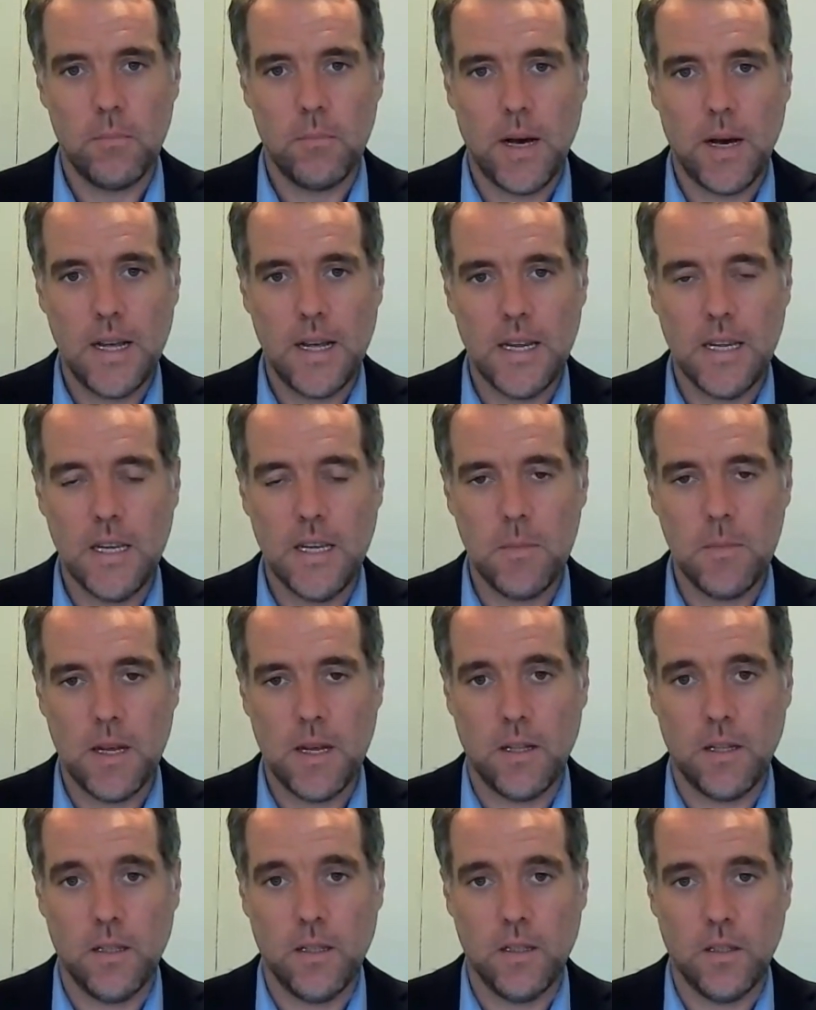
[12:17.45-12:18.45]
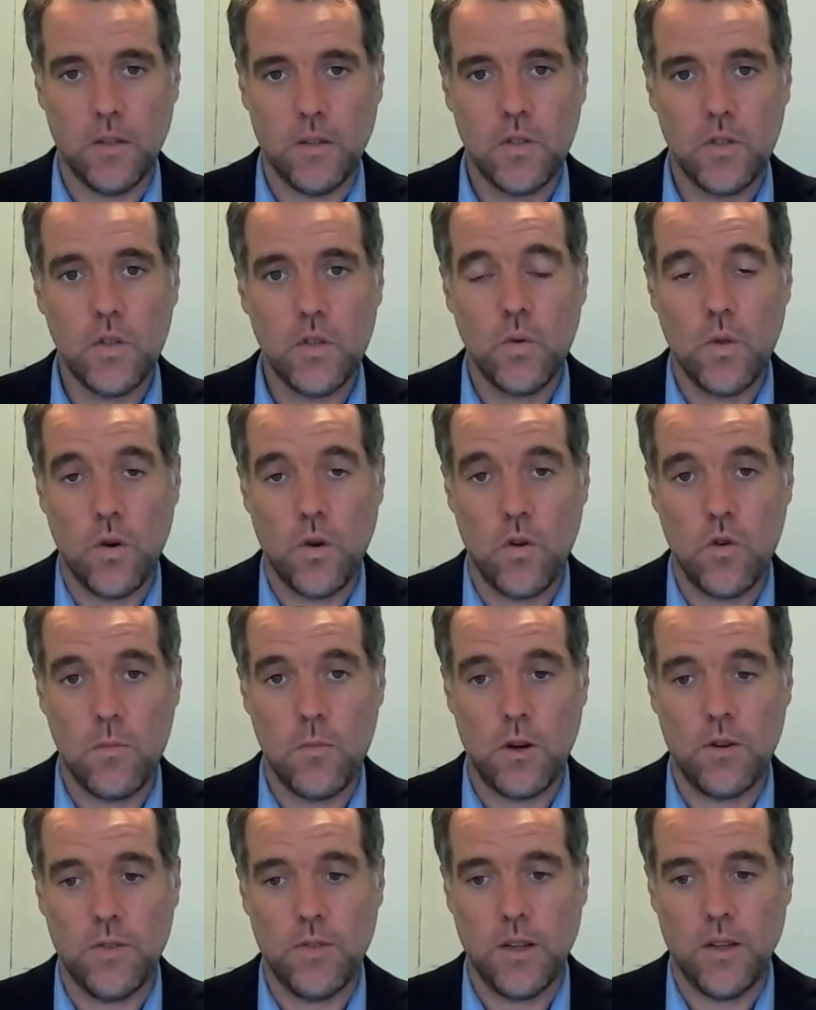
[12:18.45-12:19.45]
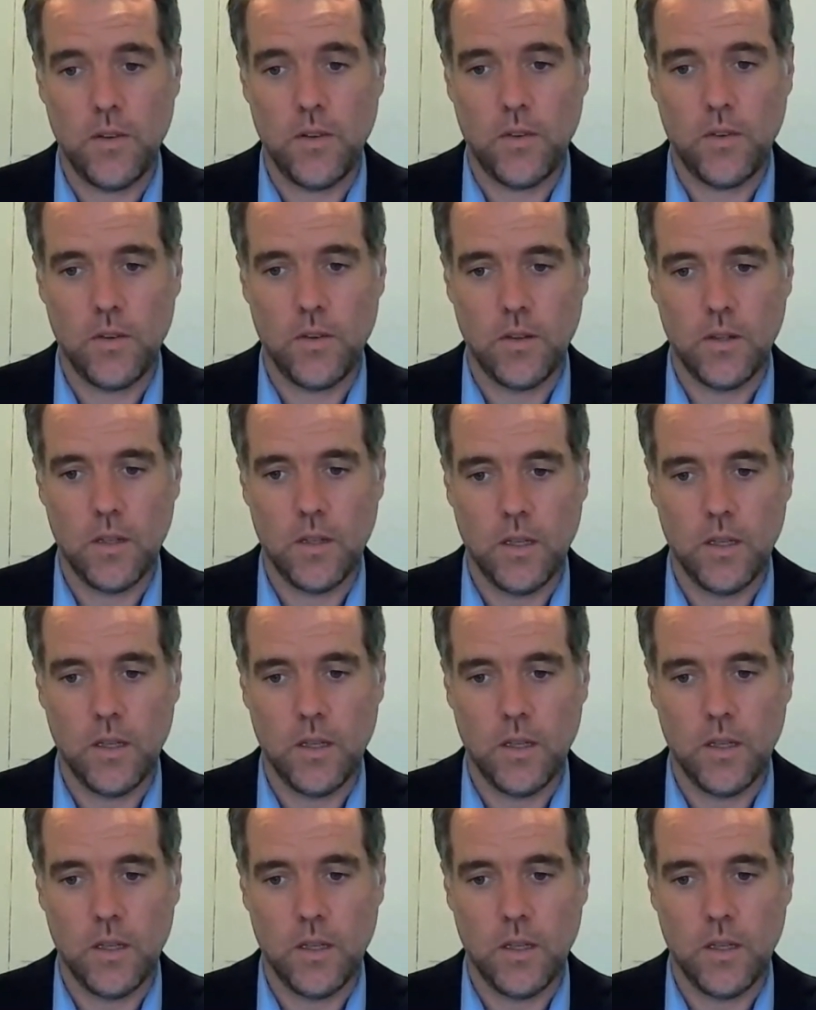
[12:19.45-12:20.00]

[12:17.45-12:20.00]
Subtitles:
by email to the Home Office.